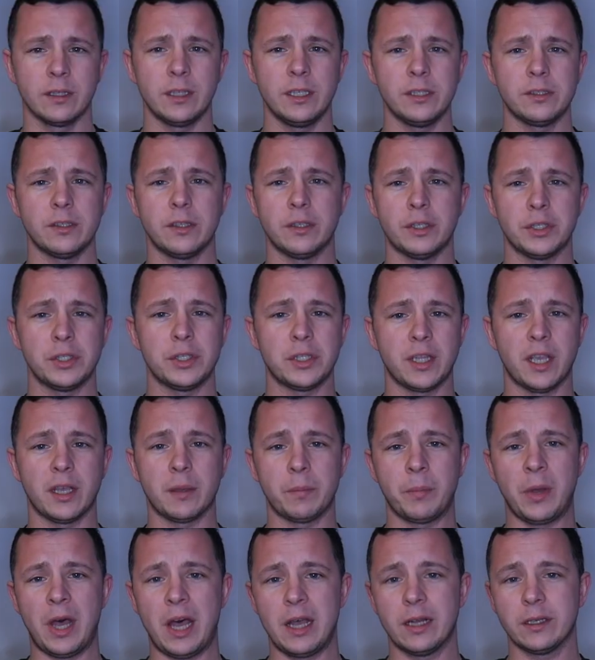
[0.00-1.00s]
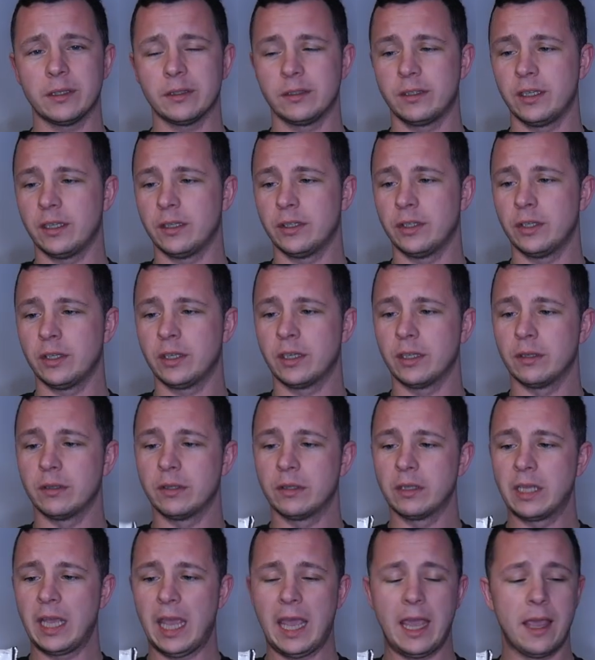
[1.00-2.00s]
These are the stick packs that you
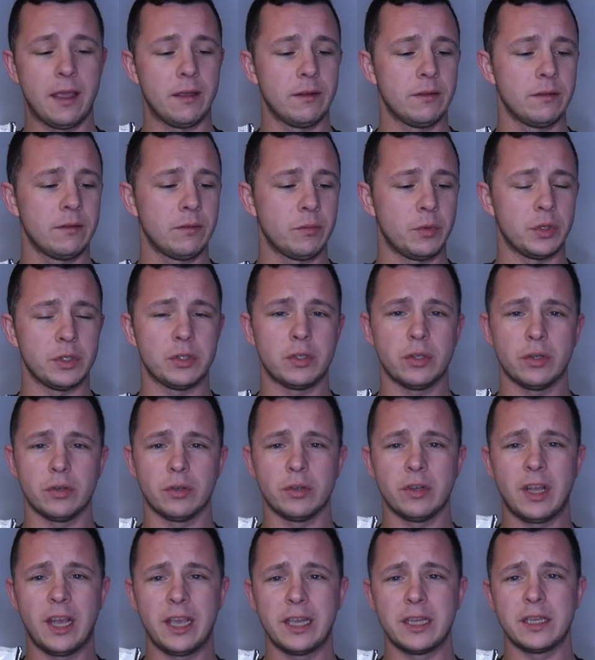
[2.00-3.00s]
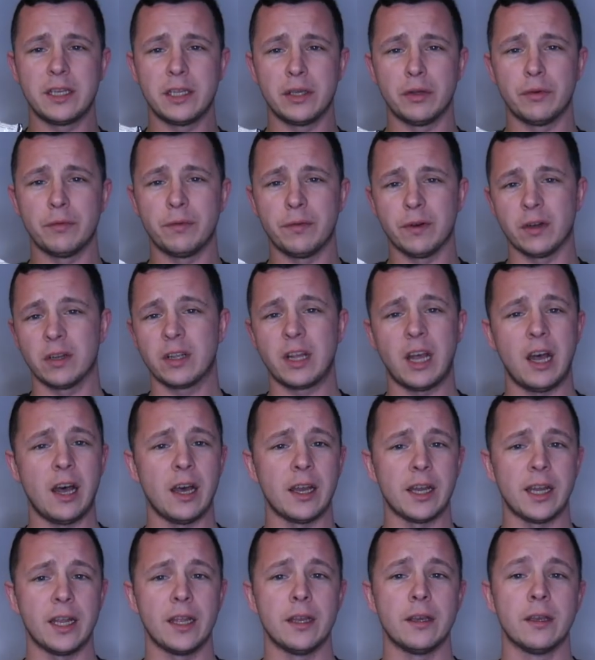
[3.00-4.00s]
can get, which are ideal for
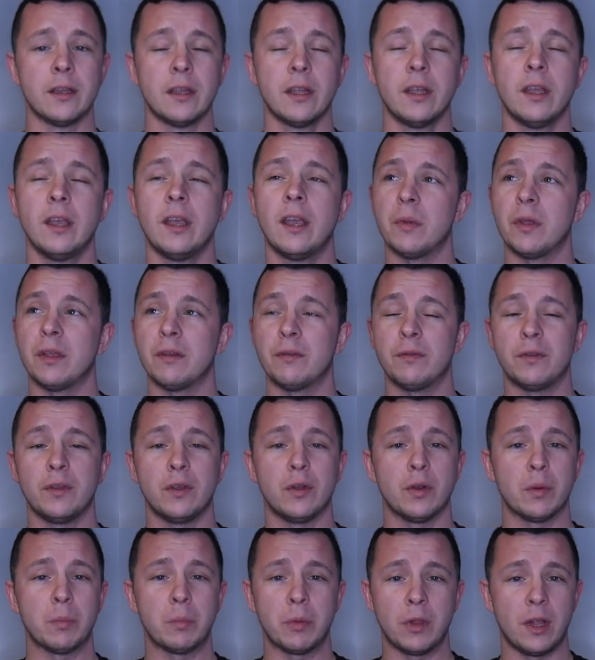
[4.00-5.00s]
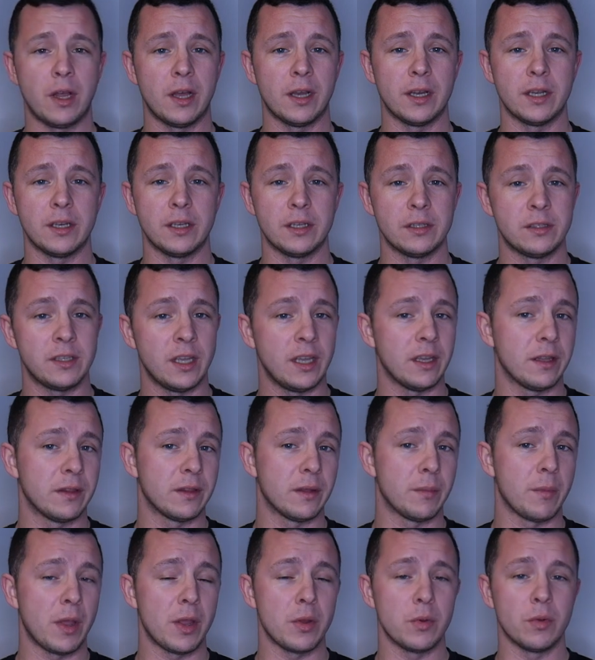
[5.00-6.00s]
carrying if you're planning to take
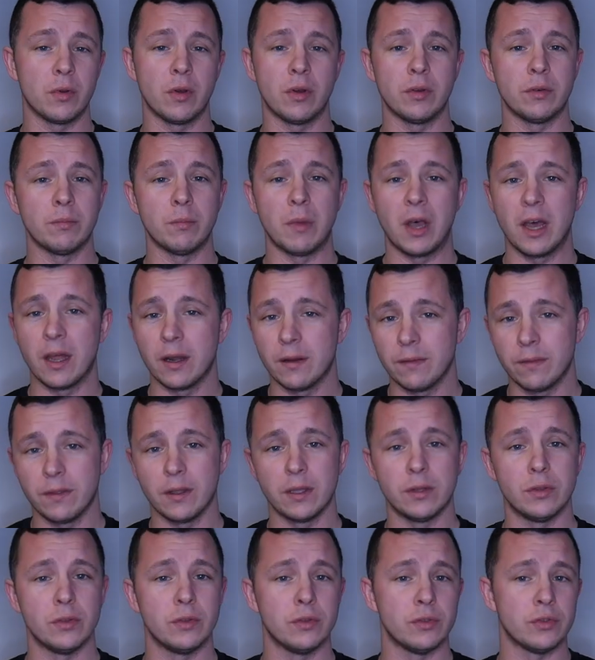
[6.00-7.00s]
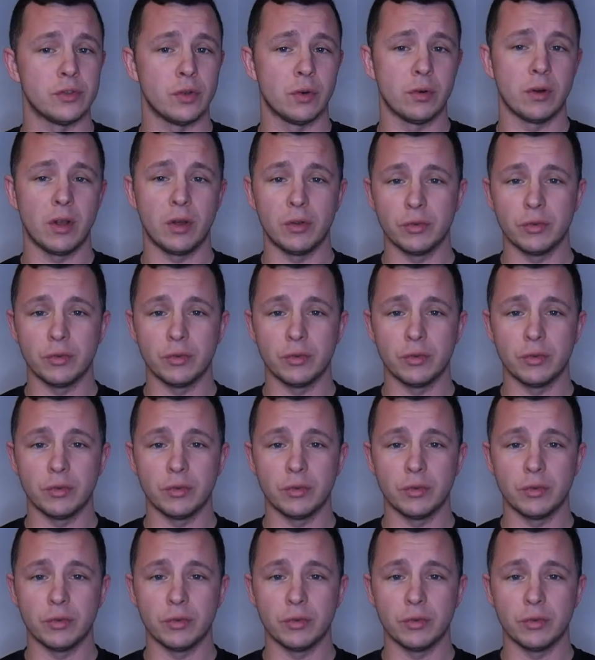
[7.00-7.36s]
them out on marathons or